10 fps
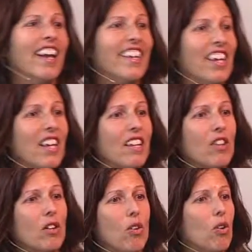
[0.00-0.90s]
And
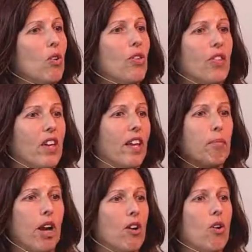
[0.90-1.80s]
then the whole
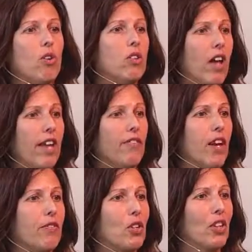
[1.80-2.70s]
thing, my whole life
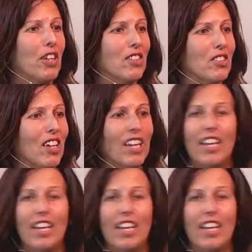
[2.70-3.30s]
after this